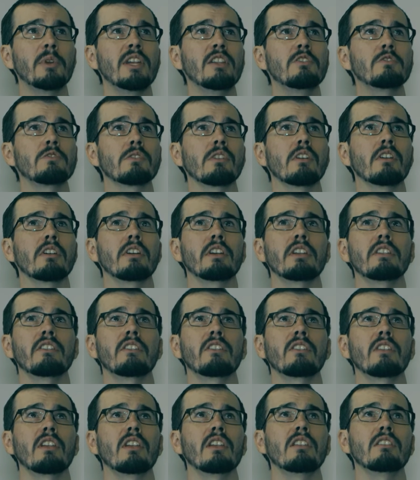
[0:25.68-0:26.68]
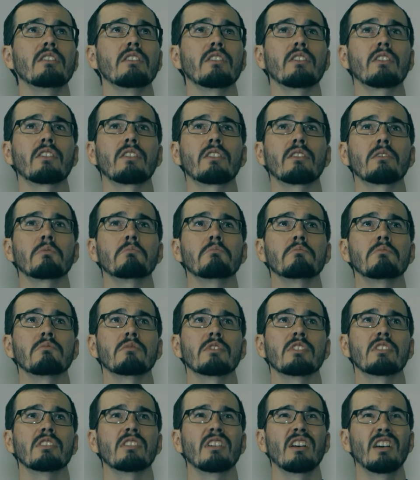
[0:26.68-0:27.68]
been drawing since,
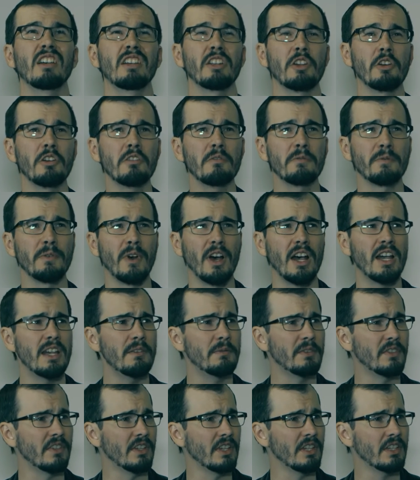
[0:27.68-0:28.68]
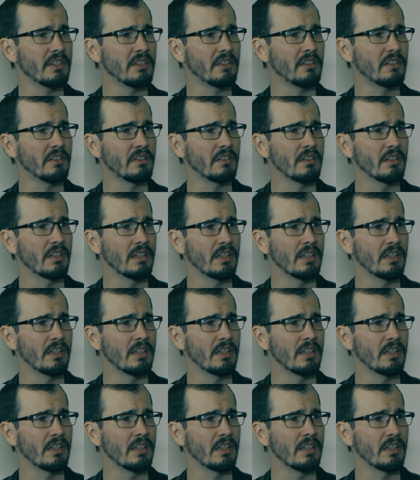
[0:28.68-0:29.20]
five, six.